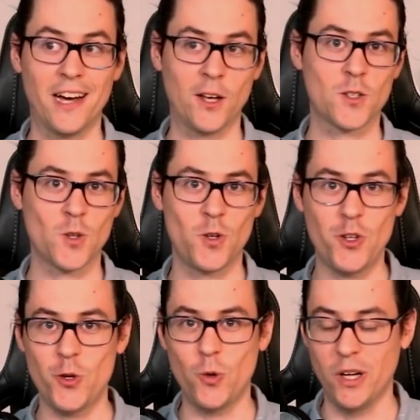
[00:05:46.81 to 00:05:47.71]
I also
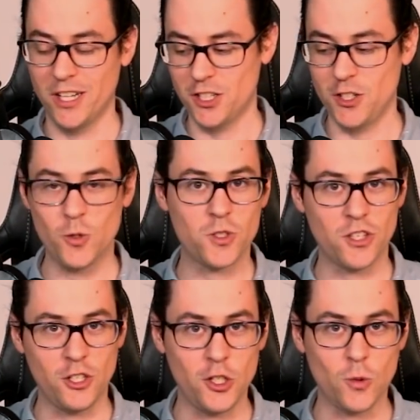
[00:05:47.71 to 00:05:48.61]
knew to use
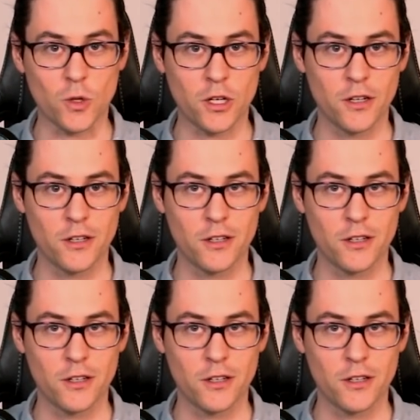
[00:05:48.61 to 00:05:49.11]
the nuke.